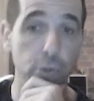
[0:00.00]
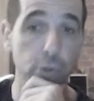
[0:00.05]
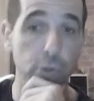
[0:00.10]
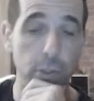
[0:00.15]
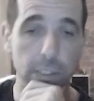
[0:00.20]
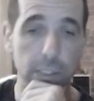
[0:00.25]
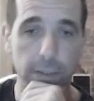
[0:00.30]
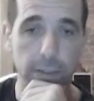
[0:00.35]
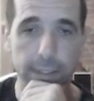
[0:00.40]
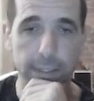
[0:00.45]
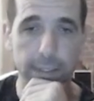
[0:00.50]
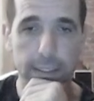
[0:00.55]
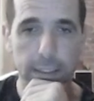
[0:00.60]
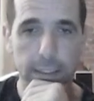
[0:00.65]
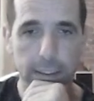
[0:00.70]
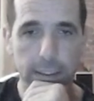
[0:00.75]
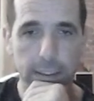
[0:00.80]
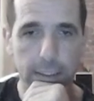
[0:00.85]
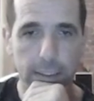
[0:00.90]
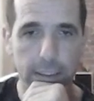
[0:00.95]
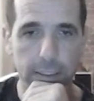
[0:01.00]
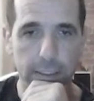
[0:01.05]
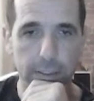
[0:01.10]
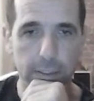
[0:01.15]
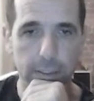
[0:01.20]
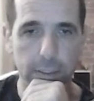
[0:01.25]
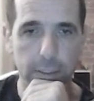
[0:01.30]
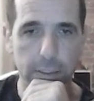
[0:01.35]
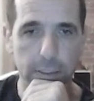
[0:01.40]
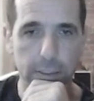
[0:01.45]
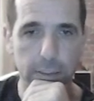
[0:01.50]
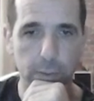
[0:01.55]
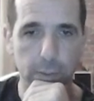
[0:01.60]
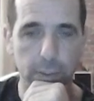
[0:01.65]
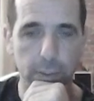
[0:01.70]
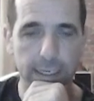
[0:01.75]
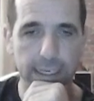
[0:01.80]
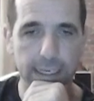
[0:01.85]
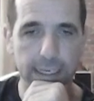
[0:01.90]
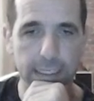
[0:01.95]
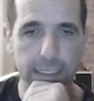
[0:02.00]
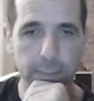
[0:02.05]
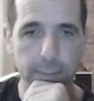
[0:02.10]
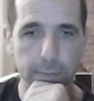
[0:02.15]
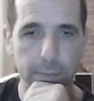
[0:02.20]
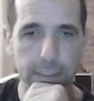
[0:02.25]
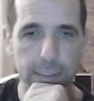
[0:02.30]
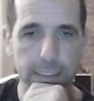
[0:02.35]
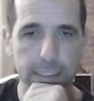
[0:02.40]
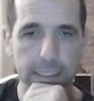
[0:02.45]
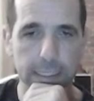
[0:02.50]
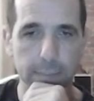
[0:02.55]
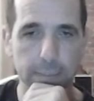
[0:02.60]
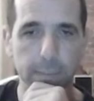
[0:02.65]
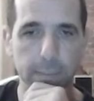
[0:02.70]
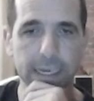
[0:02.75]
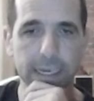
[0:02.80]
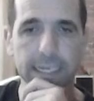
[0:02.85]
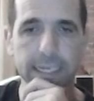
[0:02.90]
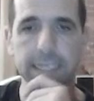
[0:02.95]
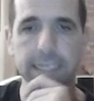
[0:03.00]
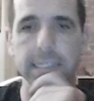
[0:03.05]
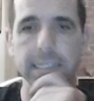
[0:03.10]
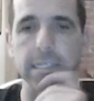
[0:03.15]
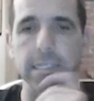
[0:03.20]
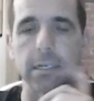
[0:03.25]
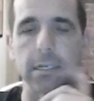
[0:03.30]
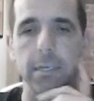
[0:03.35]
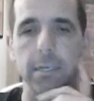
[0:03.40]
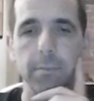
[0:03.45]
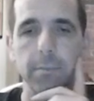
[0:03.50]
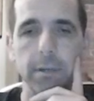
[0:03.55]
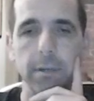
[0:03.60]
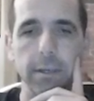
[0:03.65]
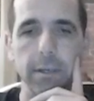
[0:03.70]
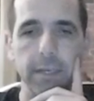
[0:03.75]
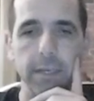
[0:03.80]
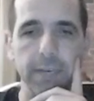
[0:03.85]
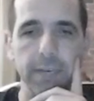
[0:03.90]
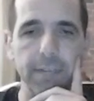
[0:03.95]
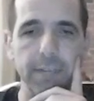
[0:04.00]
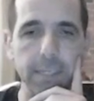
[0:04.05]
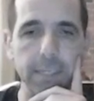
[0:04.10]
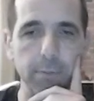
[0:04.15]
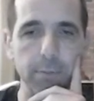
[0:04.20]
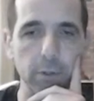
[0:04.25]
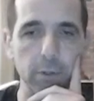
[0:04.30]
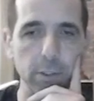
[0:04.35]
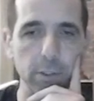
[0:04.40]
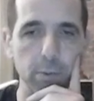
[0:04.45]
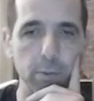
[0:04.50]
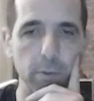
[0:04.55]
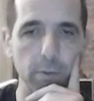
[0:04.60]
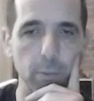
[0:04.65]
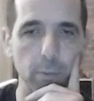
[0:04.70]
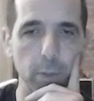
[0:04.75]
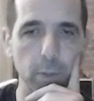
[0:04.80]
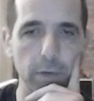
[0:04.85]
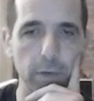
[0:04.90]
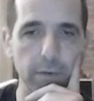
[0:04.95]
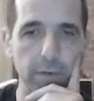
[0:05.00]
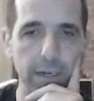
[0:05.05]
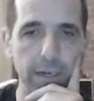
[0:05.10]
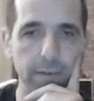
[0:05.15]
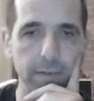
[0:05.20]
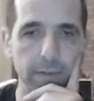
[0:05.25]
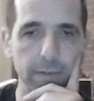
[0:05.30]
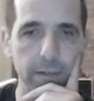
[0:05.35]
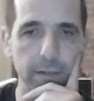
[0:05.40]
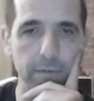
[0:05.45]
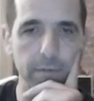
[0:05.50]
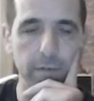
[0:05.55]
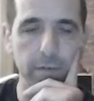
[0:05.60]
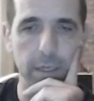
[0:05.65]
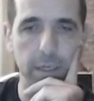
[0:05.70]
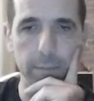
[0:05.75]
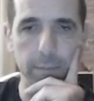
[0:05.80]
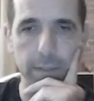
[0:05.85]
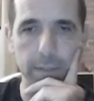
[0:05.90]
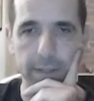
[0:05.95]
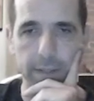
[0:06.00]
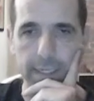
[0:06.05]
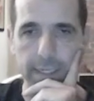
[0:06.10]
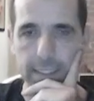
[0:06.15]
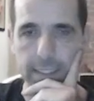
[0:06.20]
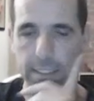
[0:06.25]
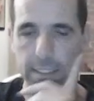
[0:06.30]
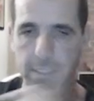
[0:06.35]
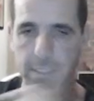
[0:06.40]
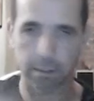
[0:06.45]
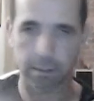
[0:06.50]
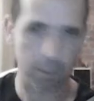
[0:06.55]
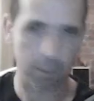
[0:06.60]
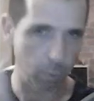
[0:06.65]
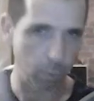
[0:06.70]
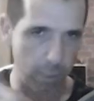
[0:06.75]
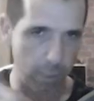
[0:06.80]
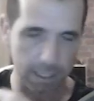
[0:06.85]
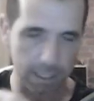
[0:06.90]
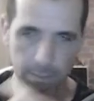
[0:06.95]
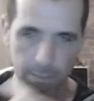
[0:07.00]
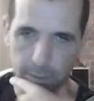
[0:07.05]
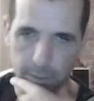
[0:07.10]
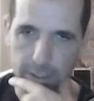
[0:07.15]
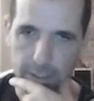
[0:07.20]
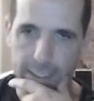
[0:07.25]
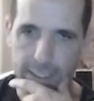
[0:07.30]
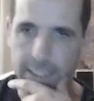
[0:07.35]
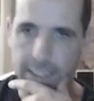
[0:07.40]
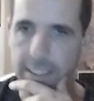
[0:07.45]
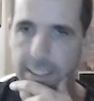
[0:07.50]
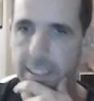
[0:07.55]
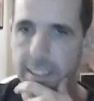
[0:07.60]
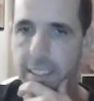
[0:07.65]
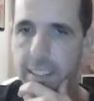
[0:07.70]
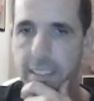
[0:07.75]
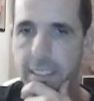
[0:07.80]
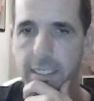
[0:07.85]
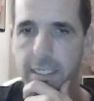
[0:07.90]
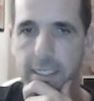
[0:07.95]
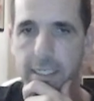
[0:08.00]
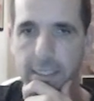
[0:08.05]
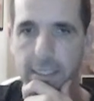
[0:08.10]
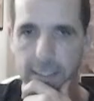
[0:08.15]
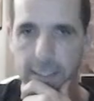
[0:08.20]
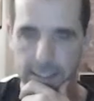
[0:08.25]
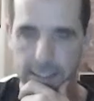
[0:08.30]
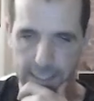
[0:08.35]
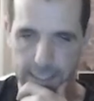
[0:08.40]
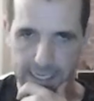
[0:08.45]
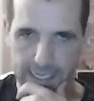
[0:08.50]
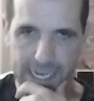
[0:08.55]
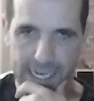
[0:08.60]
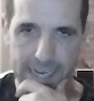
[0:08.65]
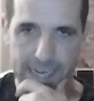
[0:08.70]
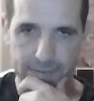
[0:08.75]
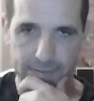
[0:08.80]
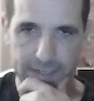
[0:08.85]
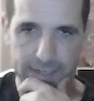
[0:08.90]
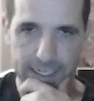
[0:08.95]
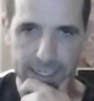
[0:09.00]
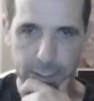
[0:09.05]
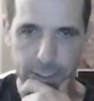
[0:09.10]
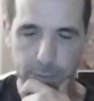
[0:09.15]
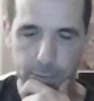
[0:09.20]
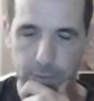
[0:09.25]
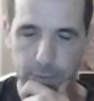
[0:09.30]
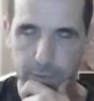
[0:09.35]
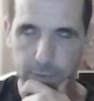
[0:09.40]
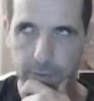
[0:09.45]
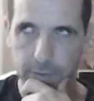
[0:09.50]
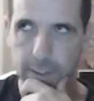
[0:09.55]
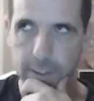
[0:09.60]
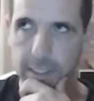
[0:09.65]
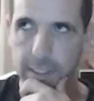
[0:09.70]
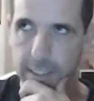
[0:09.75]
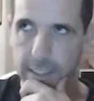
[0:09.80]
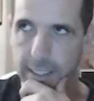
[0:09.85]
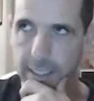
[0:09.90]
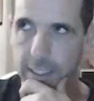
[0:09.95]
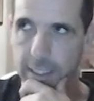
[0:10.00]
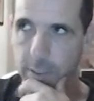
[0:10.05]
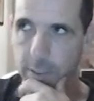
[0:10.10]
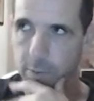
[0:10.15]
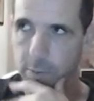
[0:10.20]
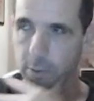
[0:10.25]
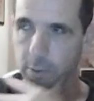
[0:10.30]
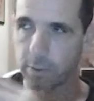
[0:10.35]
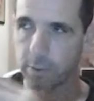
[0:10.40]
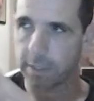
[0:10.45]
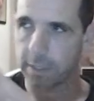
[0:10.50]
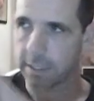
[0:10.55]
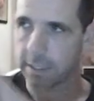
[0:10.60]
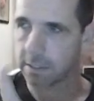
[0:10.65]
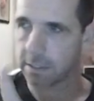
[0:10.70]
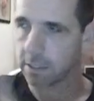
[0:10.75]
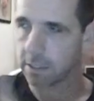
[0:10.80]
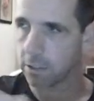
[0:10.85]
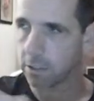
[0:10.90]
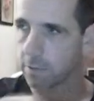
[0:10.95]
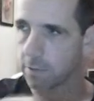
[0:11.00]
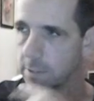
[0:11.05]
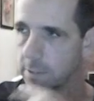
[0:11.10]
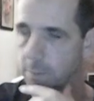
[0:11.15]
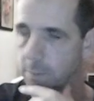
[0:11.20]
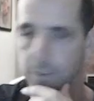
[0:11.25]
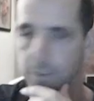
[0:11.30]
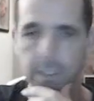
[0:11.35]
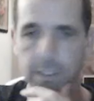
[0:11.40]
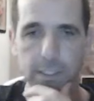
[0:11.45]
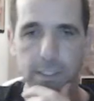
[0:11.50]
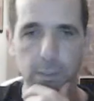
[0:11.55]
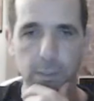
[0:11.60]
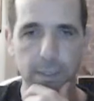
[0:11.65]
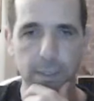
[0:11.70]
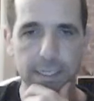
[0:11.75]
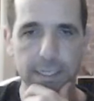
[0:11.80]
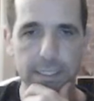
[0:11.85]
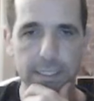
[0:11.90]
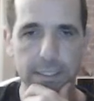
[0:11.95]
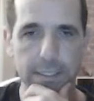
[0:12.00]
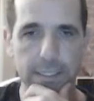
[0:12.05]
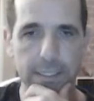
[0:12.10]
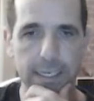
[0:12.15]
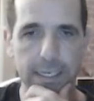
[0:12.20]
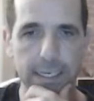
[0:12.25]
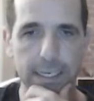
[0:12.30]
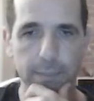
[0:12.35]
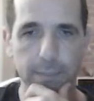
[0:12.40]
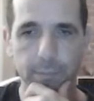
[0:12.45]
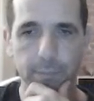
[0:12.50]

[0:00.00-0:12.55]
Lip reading: sorry. Because the white king is back in time. If these pawns were 1 rank further up, then that's a win by that f and h pawn versus an h pawn, that corresponding squares thing